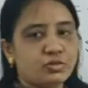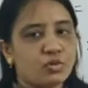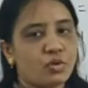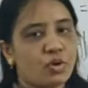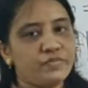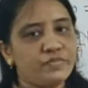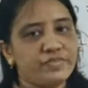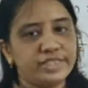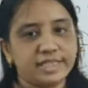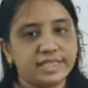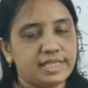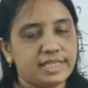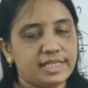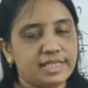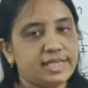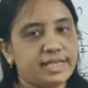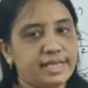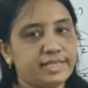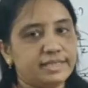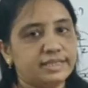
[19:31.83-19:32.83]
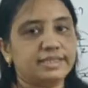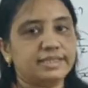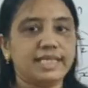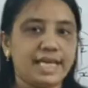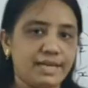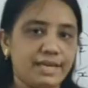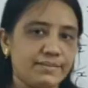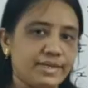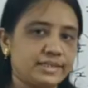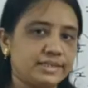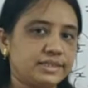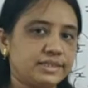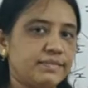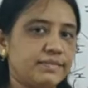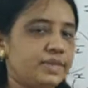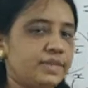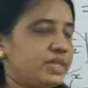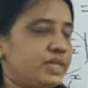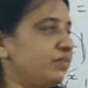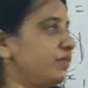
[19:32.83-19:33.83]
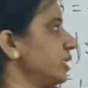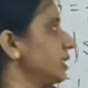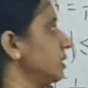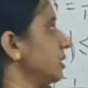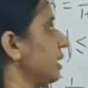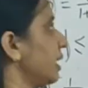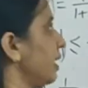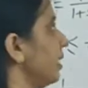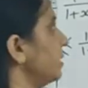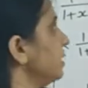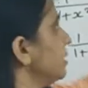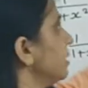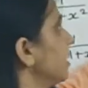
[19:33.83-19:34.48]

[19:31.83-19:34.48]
obviously same as the previous case,